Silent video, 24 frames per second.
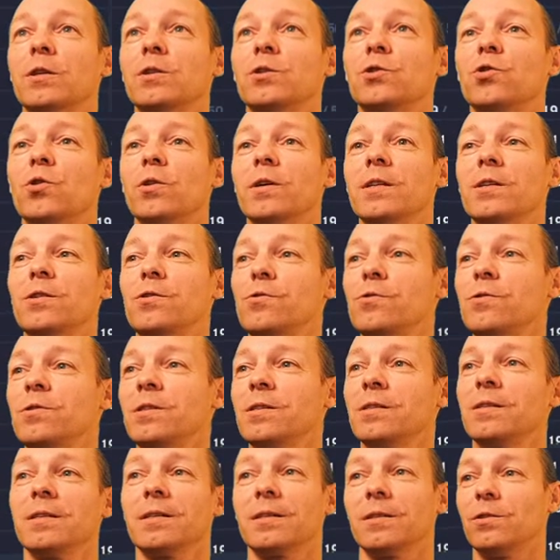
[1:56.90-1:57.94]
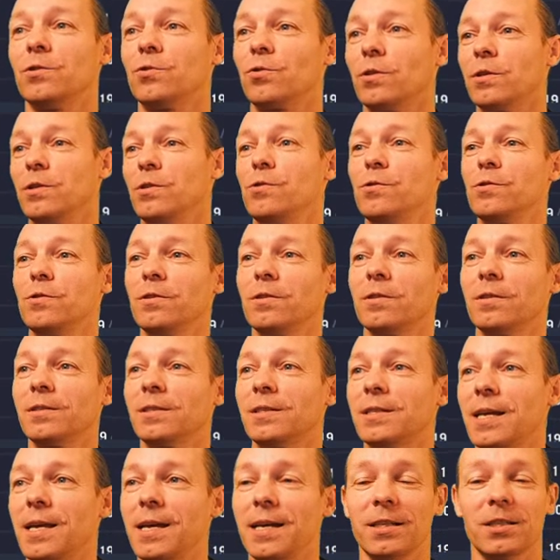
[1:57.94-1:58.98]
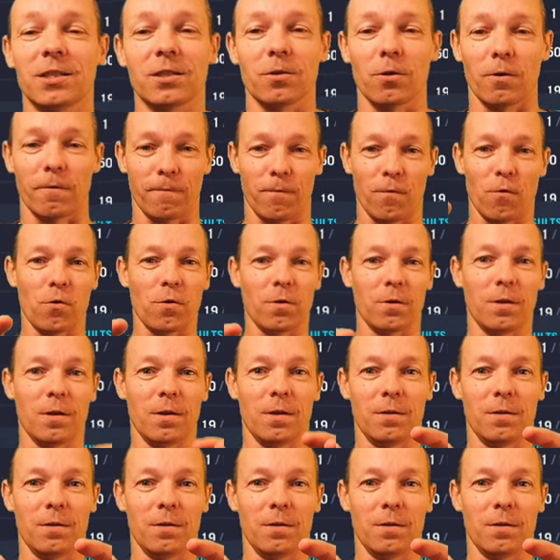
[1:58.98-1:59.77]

to join a union, you can join unions here. Just look for